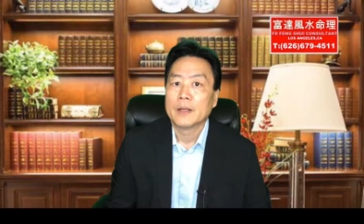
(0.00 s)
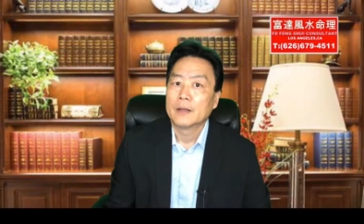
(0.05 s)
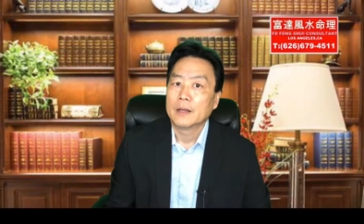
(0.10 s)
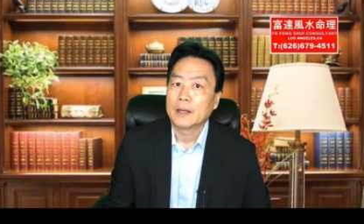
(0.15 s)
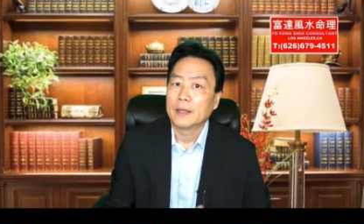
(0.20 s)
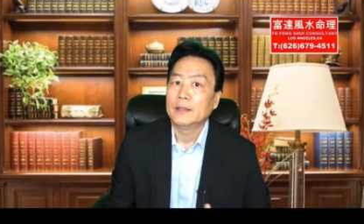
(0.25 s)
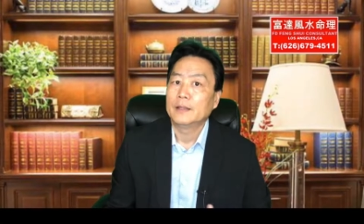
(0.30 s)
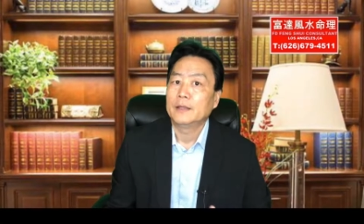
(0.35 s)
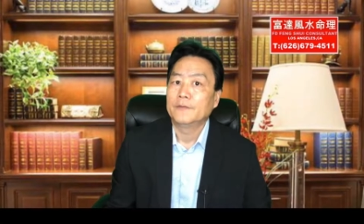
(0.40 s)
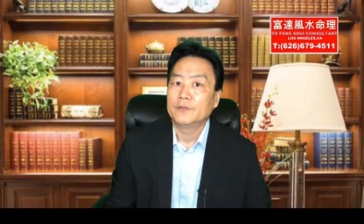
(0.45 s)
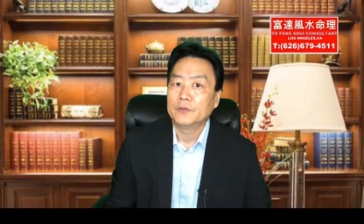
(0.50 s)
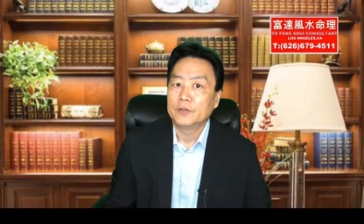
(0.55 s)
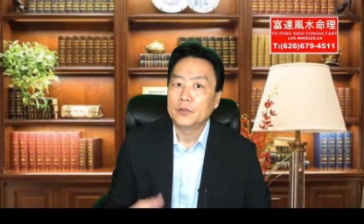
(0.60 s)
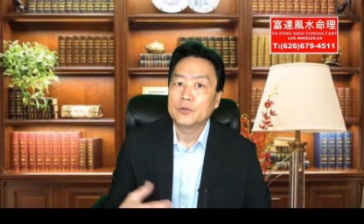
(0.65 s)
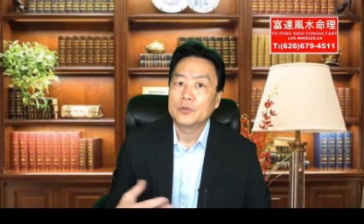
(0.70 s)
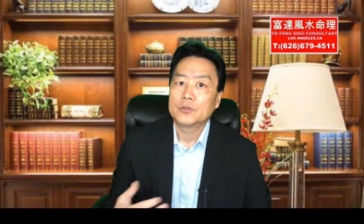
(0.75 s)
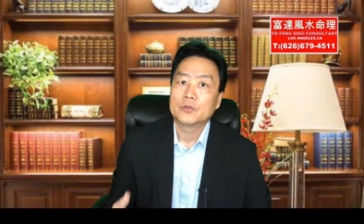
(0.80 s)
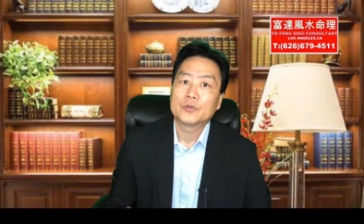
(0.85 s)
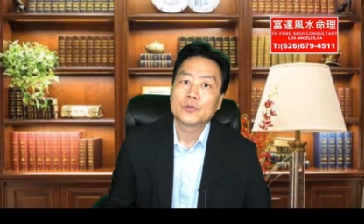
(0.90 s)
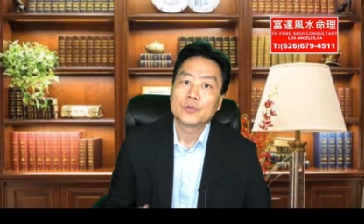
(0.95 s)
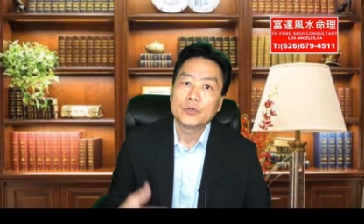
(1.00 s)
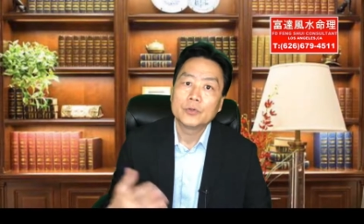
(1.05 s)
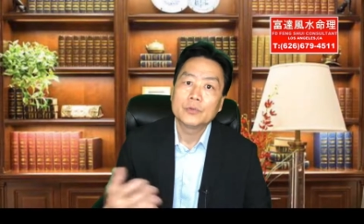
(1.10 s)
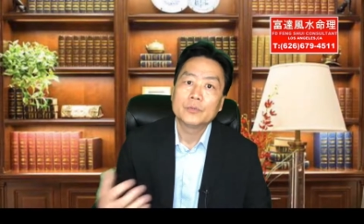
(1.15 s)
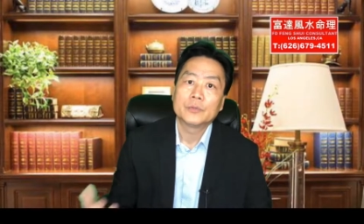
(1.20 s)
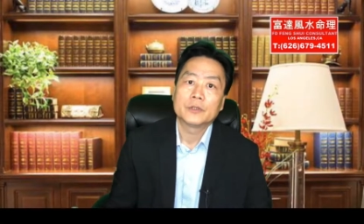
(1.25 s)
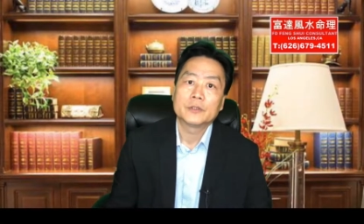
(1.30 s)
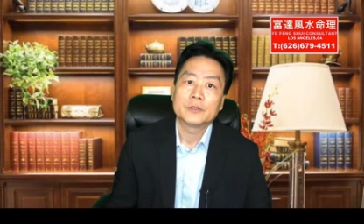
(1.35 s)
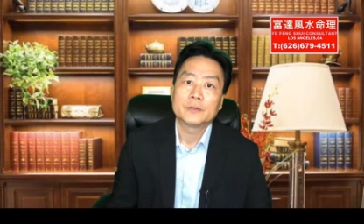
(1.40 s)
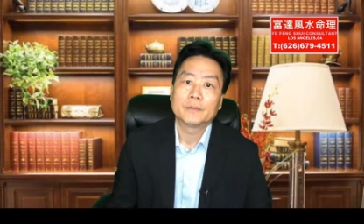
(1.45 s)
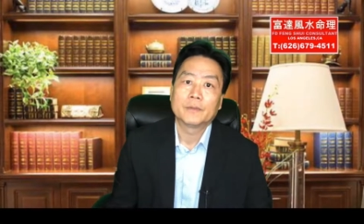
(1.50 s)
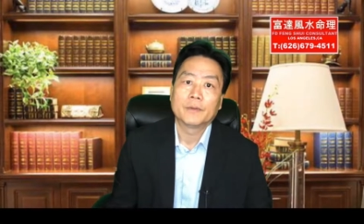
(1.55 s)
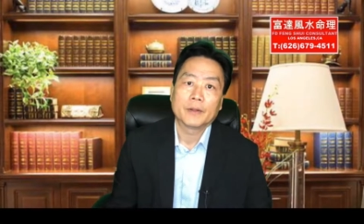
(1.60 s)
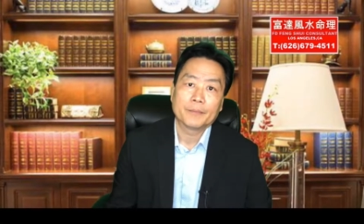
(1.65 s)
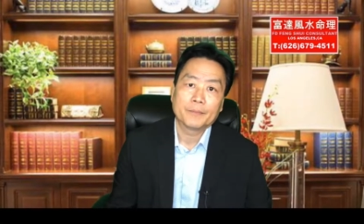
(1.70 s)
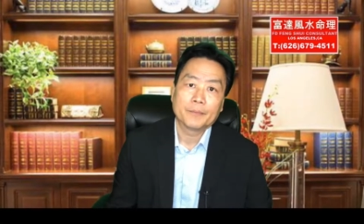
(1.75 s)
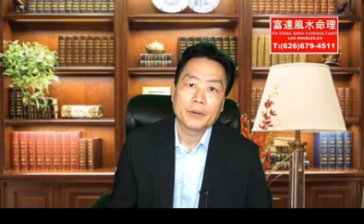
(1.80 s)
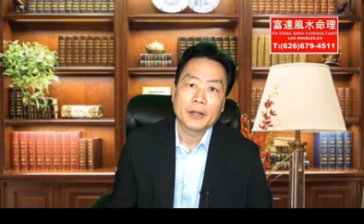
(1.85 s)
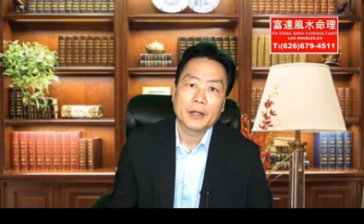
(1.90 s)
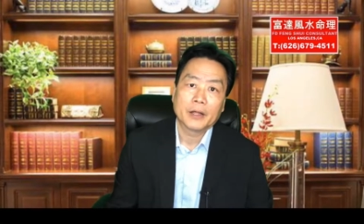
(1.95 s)
And if you use too much
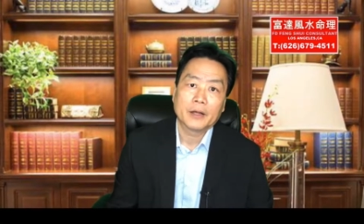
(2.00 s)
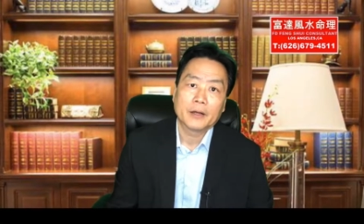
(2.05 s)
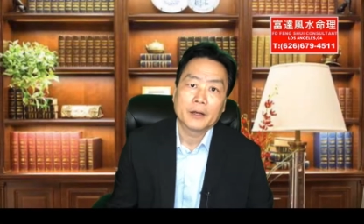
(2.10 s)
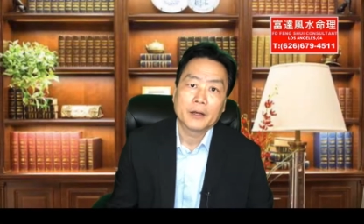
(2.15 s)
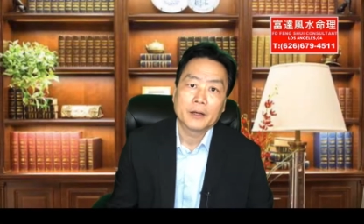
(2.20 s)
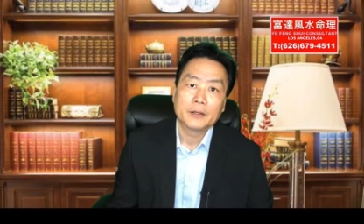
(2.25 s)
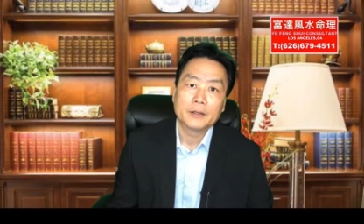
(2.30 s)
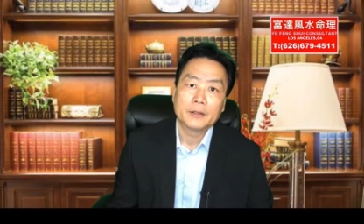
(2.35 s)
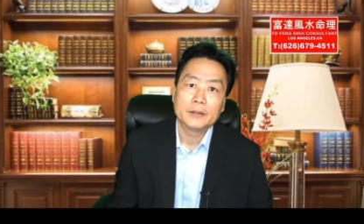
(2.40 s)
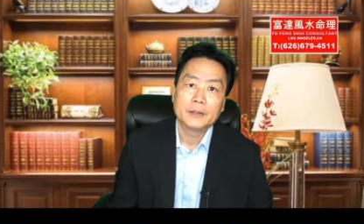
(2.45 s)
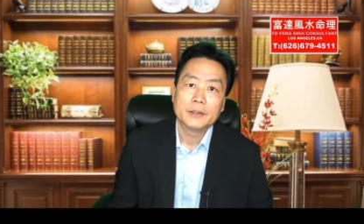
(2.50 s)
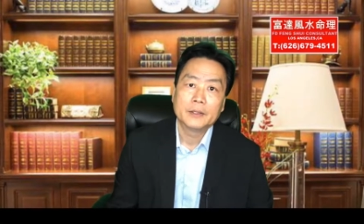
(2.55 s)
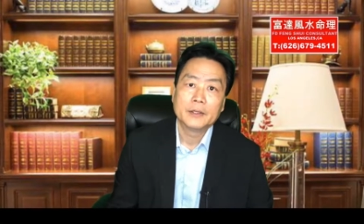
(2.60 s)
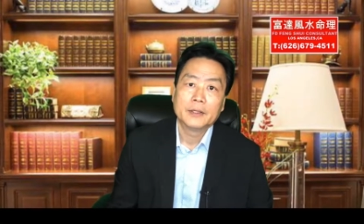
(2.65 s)
black color,